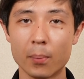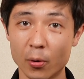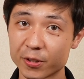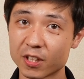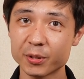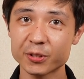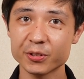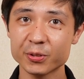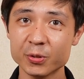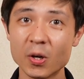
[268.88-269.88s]
Point number
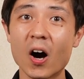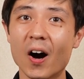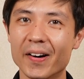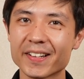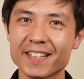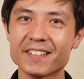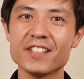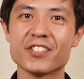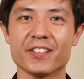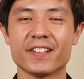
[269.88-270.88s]
two,
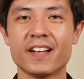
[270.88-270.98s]
organization.